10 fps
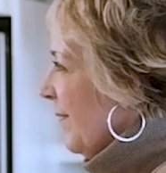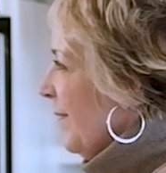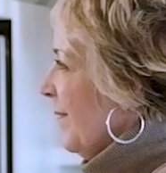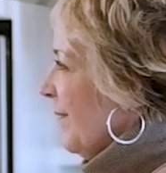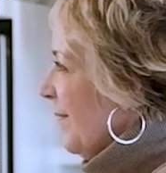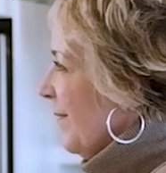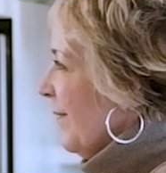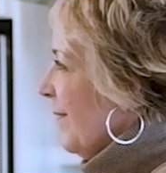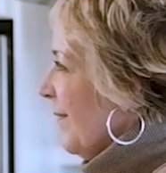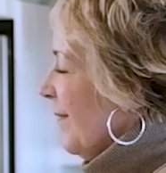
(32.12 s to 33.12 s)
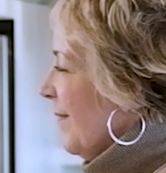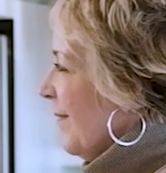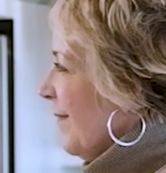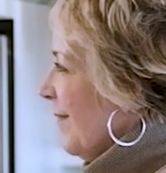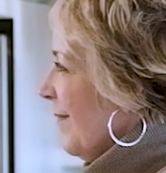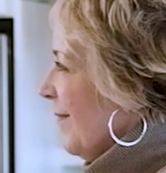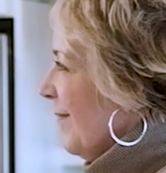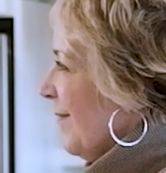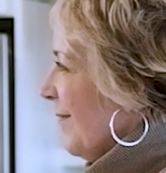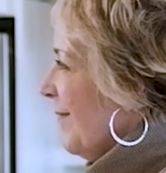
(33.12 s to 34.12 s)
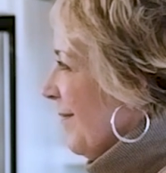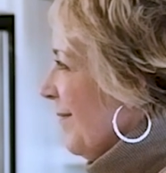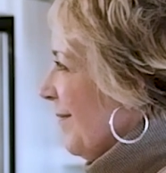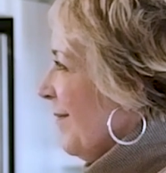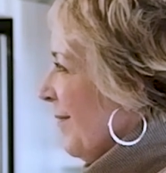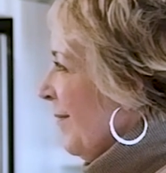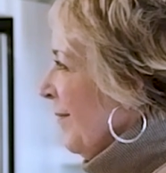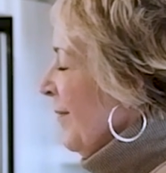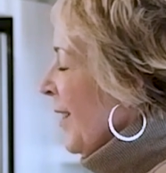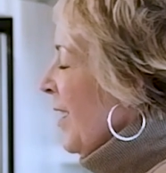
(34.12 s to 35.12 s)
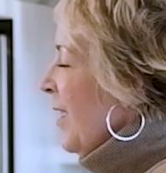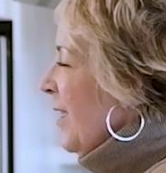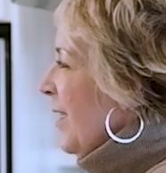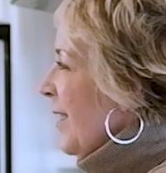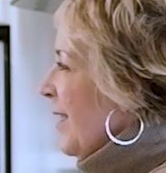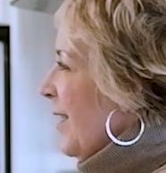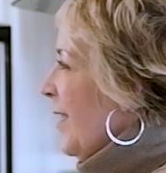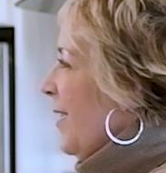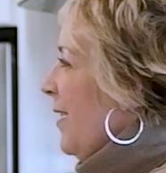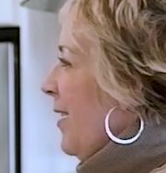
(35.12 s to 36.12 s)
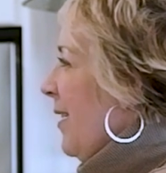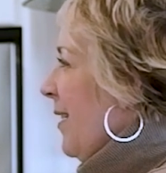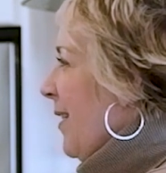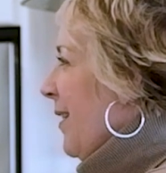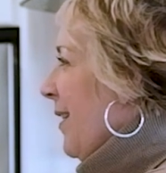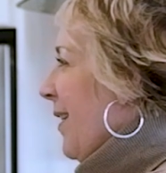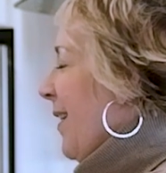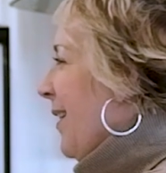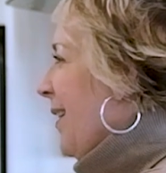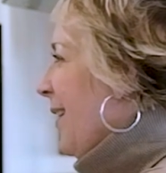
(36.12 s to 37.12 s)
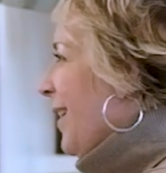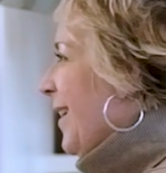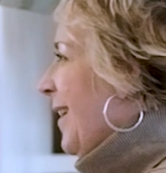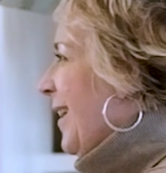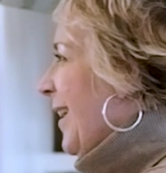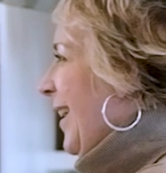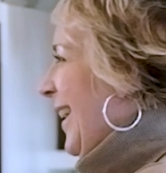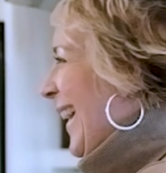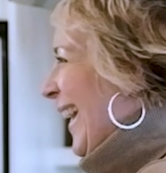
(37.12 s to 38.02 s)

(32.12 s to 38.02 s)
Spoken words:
The person shown says nothing.